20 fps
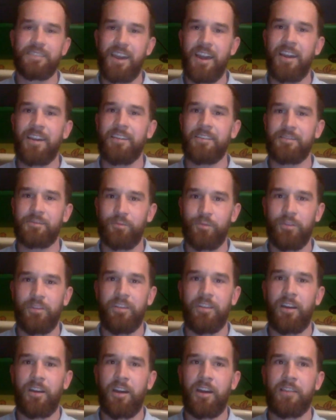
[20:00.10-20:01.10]
guy has really
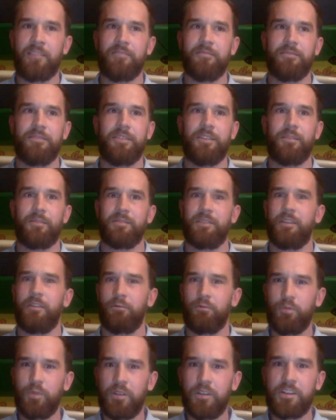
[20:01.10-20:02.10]
got, you know, a
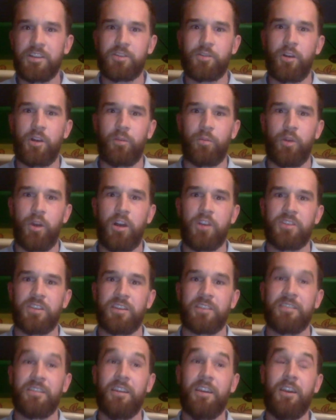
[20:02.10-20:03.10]
really strong
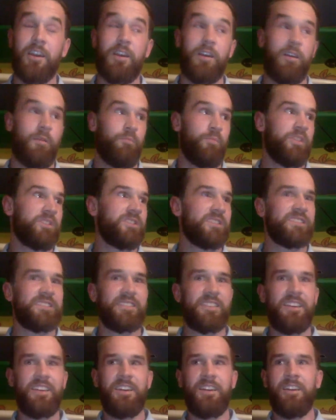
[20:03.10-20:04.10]
project. But just
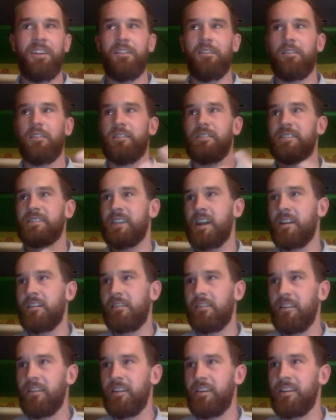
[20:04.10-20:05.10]
the design
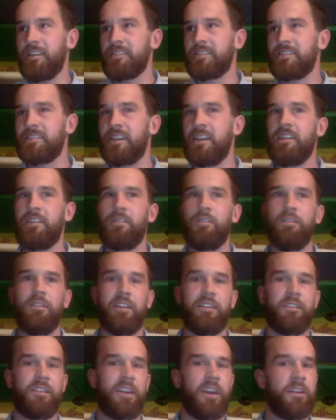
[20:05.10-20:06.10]
thinking cycle and
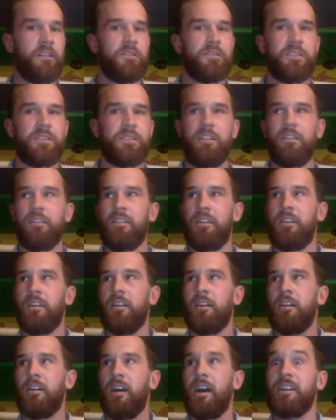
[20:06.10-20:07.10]
the energy and the
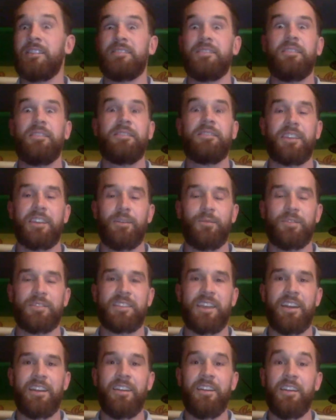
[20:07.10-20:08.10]
ideas that he was
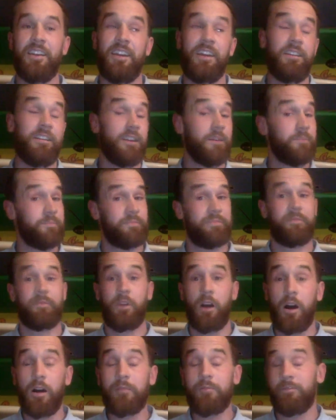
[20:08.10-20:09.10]
getting, he ended up
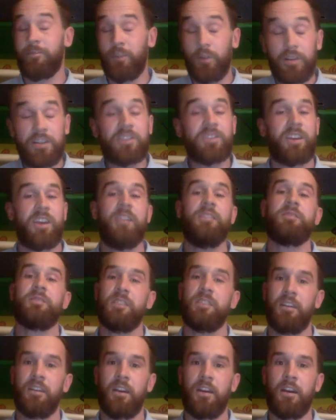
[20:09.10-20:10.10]
fully
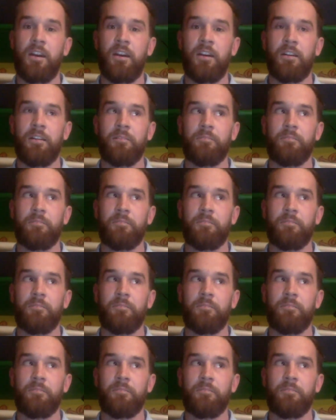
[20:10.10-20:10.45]
changing